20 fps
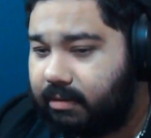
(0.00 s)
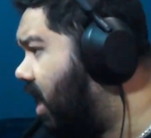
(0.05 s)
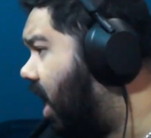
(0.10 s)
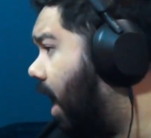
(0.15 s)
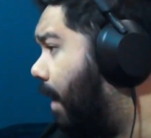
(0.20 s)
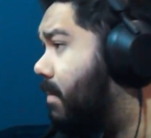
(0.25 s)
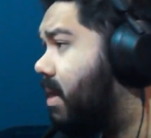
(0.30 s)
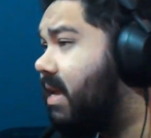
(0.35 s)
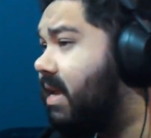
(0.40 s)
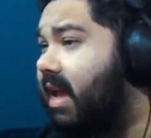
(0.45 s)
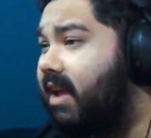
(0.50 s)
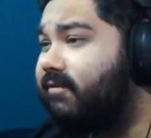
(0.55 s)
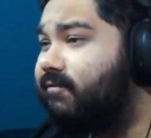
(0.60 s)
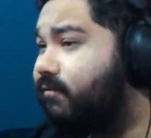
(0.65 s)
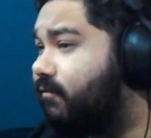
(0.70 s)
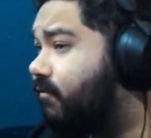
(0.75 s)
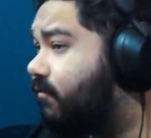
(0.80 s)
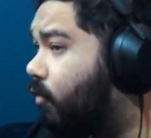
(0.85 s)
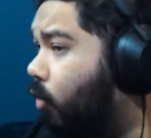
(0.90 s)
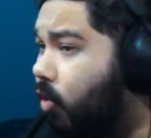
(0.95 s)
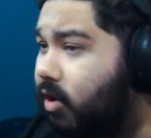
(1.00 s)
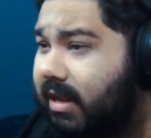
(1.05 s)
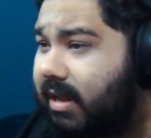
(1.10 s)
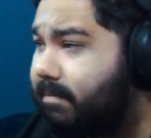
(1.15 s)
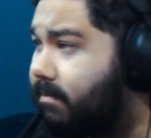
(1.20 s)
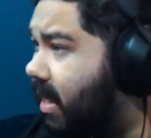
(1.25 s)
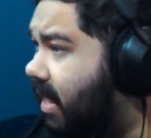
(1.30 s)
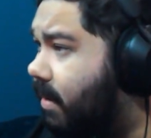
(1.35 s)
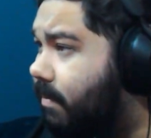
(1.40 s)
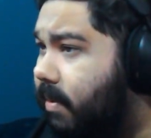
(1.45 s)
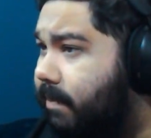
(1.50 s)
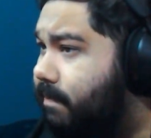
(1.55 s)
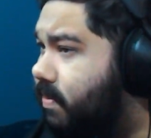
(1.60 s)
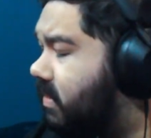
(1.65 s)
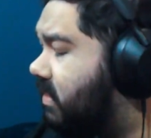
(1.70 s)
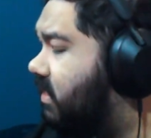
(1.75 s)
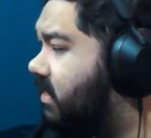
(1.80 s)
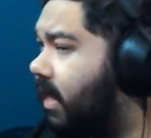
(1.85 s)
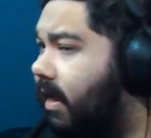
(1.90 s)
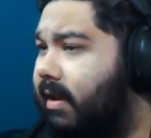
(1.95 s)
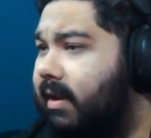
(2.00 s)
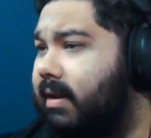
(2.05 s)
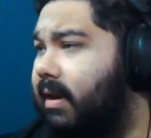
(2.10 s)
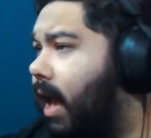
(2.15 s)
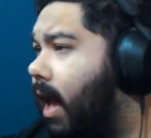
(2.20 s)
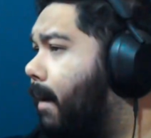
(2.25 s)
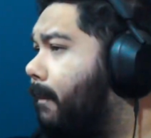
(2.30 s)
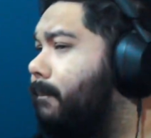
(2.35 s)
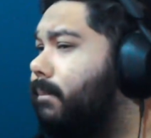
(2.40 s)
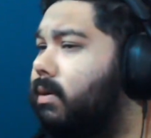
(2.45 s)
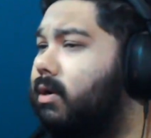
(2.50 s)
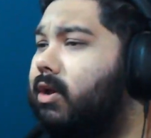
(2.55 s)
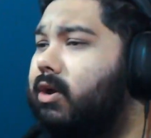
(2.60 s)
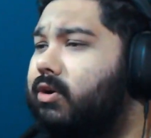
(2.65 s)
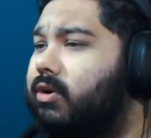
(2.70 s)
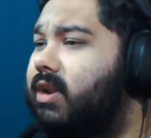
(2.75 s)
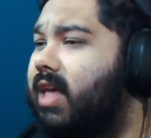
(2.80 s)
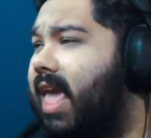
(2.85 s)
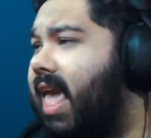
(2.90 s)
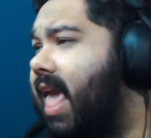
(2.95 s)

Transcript: I be getting 40 megabit per second upload